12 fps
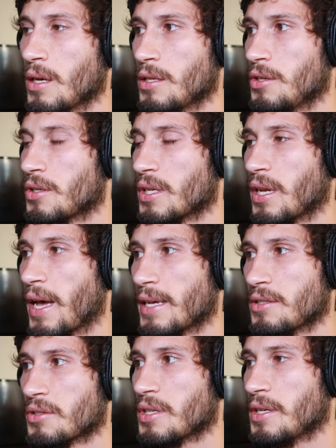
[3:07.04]
And you can,
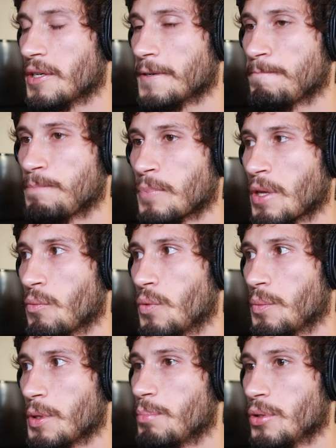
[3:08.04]
as you can hear,
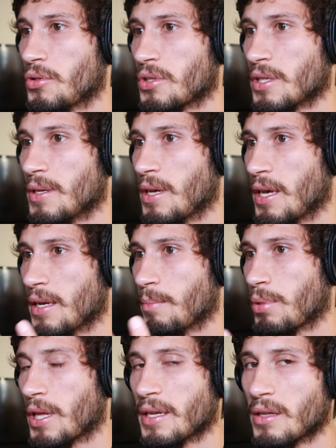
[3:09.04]
when we boost it
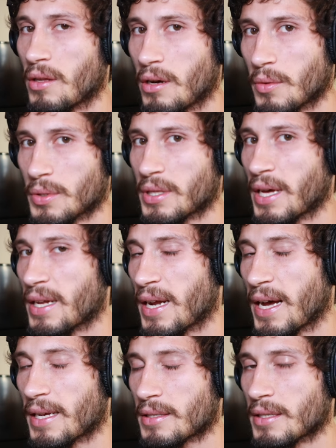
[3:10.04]
and play it along with that
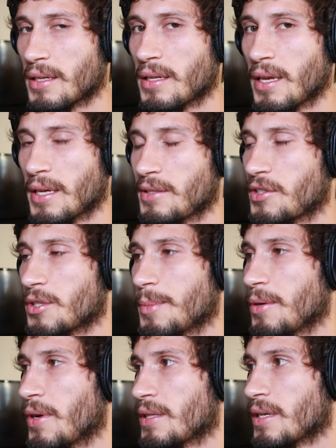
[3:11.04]
acid
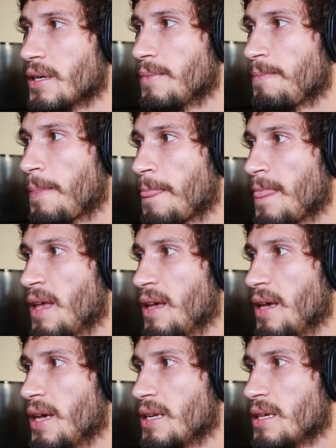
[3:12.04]
instrument right there,
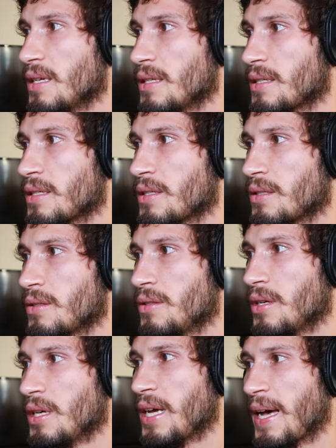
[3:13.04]
it
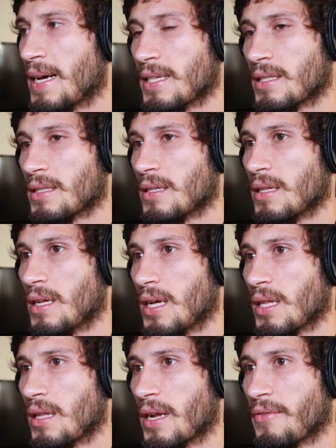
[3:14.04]
has
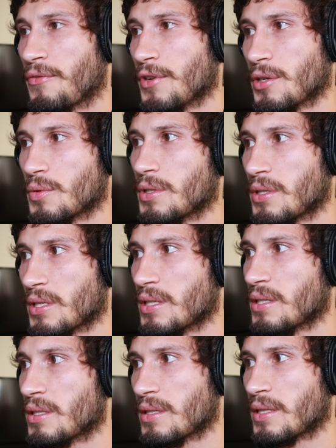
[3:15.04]
a lot of
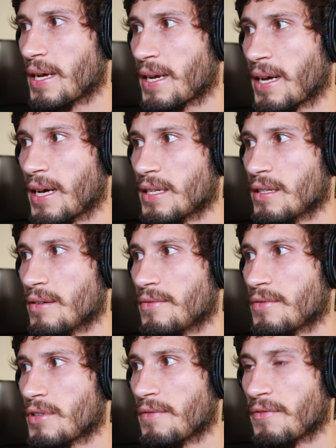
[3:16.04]
frequencies that kind
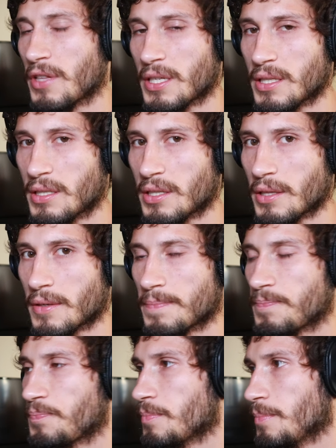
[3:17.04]
of conflict each other,
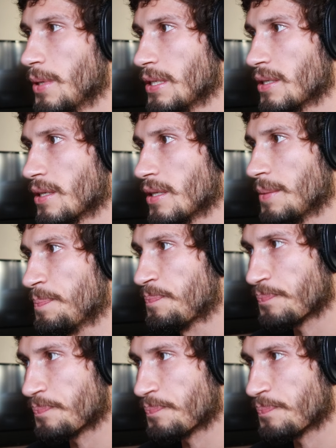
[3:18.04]
basically.